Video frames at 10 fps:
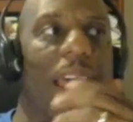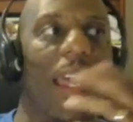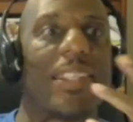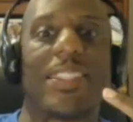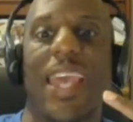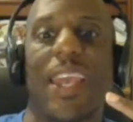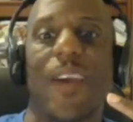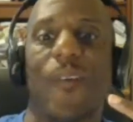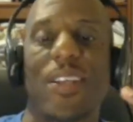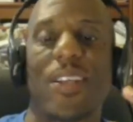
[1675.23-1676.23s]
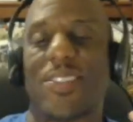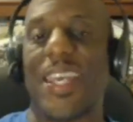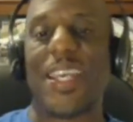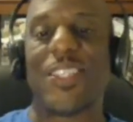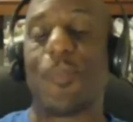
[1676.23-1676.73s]
and take what
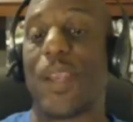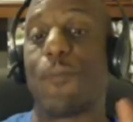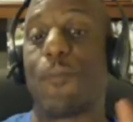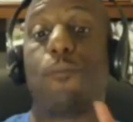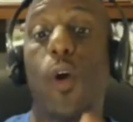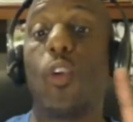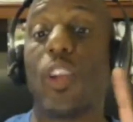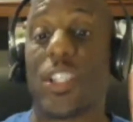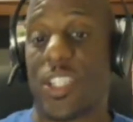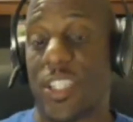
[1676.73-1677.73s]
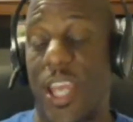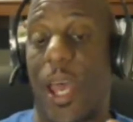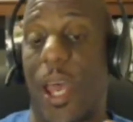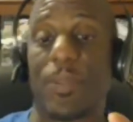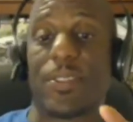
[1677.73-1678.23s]
seems to be foolish
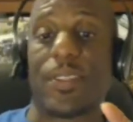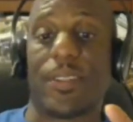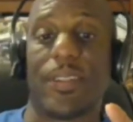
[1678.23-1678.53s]
steps,